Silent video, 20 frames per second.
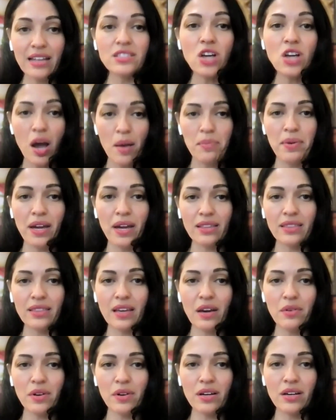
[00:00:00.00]
that topic
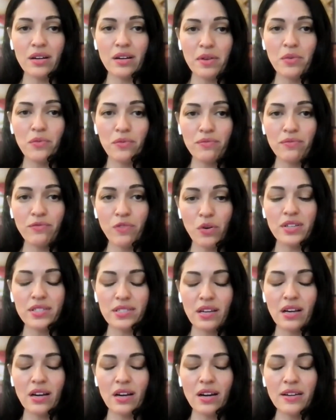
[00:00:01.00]
that we're going to be
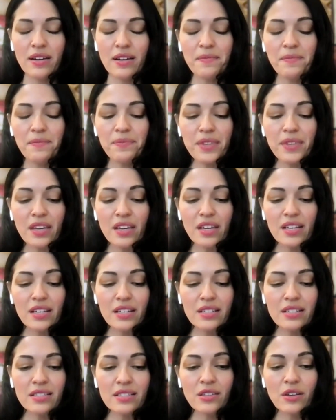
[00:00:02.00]
focusing on.
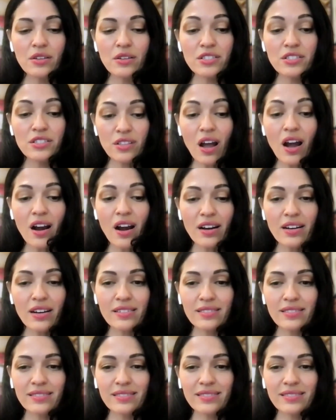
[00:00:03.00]
So to
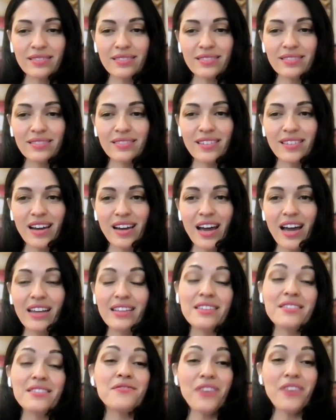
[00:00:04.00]
start,
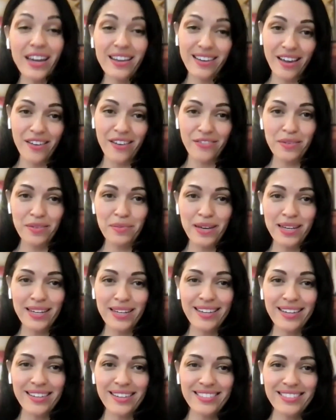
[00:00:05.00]
I'll invite
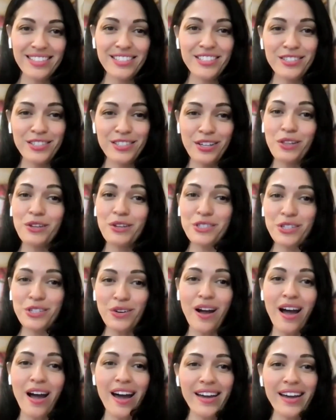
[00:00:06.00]
everybody to just close
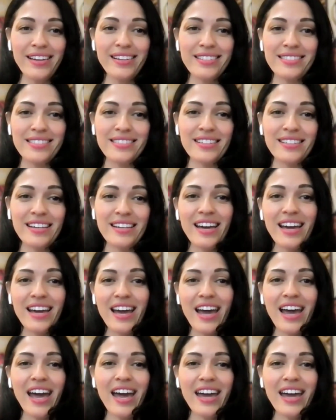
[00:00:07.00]
your eyes
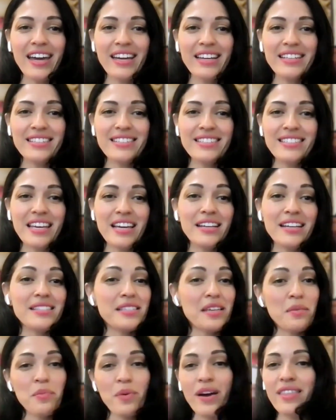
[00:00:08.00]
and take a
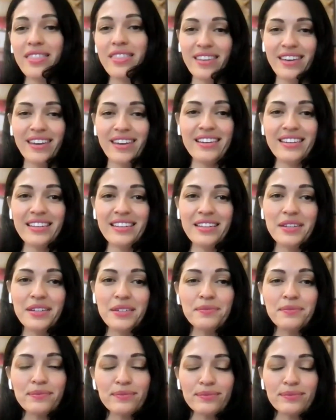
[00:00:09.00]
deep breath in,